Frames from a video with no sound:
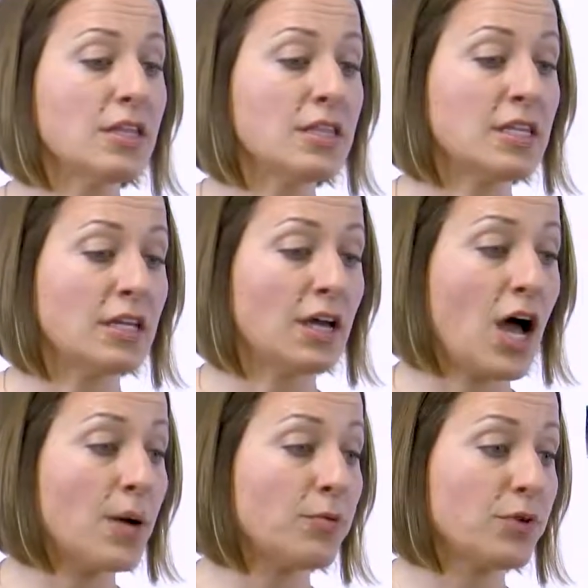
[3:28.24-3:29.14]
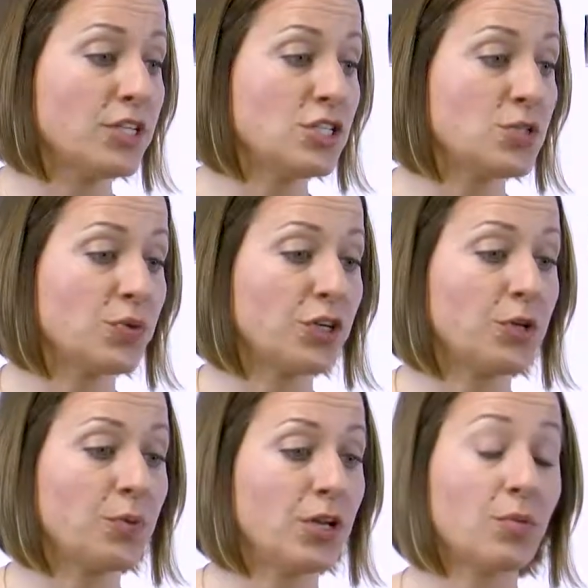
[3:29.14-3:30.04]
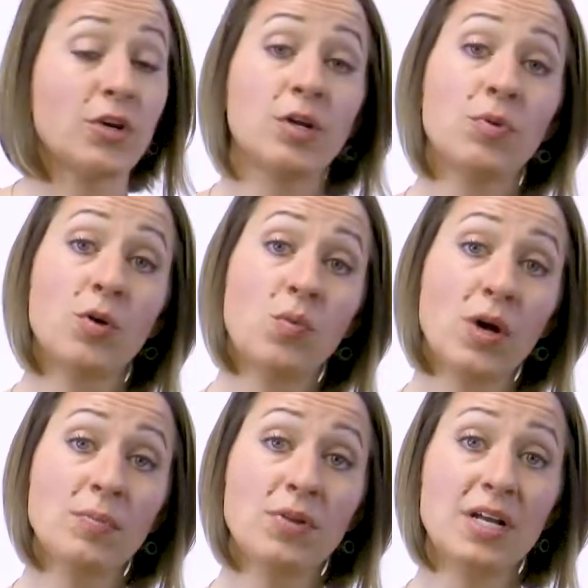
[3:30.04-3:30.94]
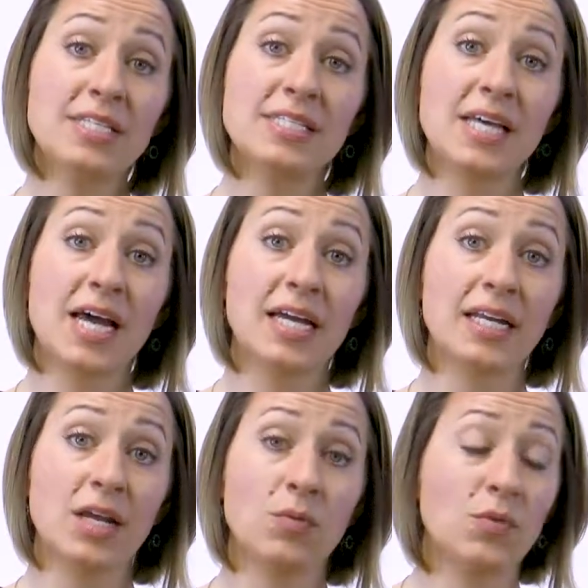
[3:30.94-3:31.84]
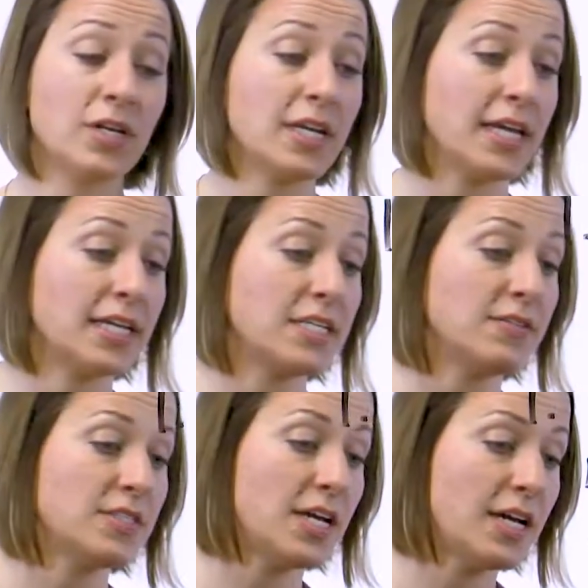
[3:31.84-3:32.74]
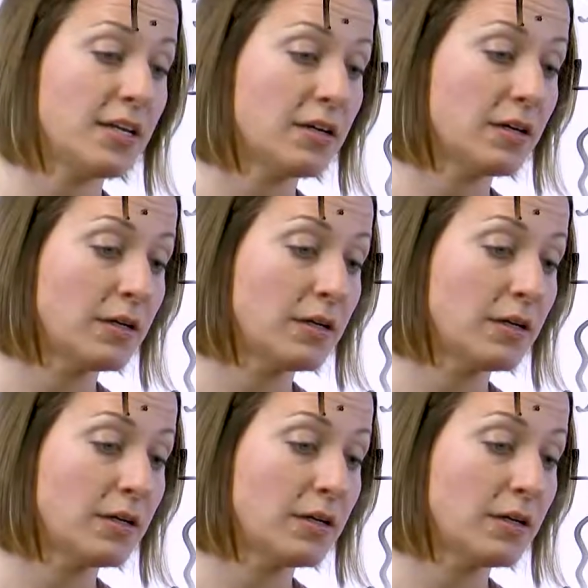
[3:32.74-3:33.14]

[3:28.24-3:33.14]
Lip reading: the operations we're going to put 1 plus sign and 1 negative sign.